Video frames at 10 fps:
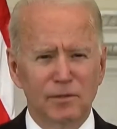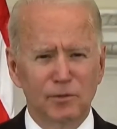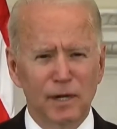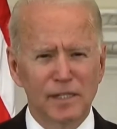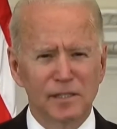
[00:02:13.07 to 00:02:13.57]

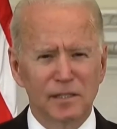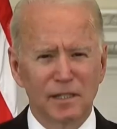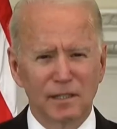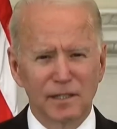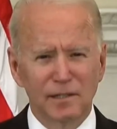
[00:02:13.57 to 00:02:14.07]
Trace
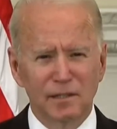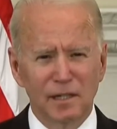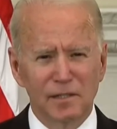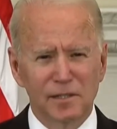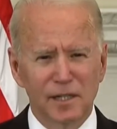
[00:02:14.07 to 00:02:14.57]
illegal
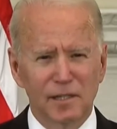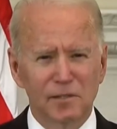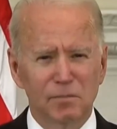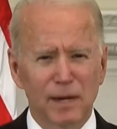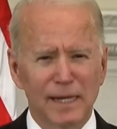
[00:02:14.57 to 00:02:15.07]
gun
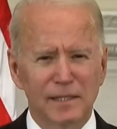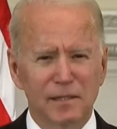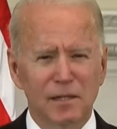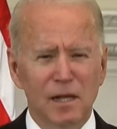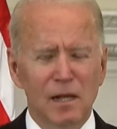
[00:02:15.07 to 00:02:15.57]
sales back
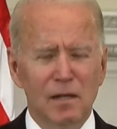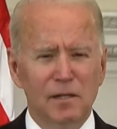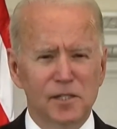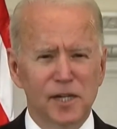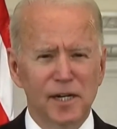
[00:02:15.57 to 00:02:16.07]
to
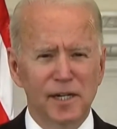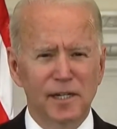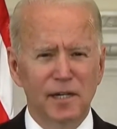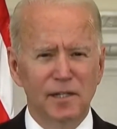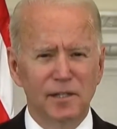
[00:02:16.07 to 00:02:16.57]
a shady
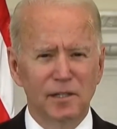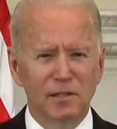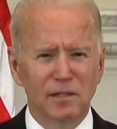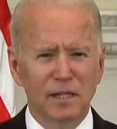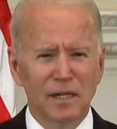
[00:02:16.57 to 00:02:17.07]
gun
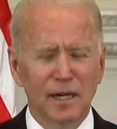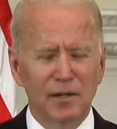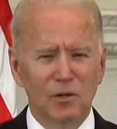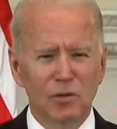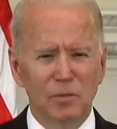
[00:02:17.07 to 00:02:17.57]
dealer and
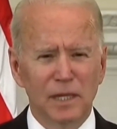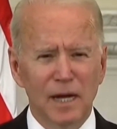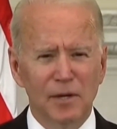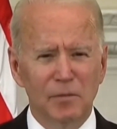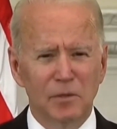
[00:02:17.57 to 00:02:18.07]
hold them
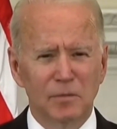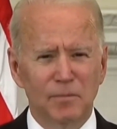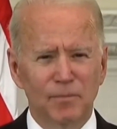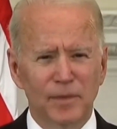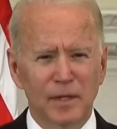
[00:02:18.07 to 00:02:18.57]
accountable.
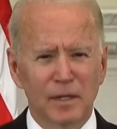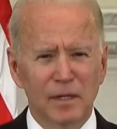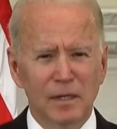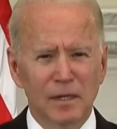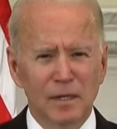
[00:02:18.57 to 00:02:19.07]

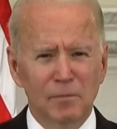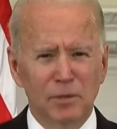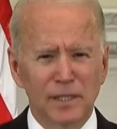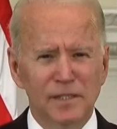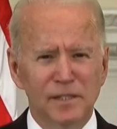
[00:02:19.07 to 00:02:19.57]

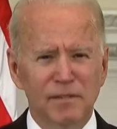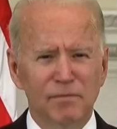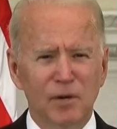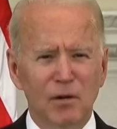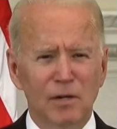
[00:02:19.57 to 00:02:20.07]
Police Chief
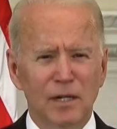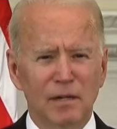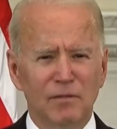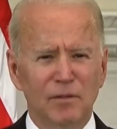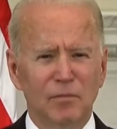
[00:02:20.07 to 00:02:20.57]
Murray
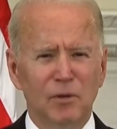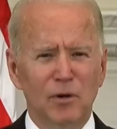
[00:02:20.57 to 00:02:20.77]
of the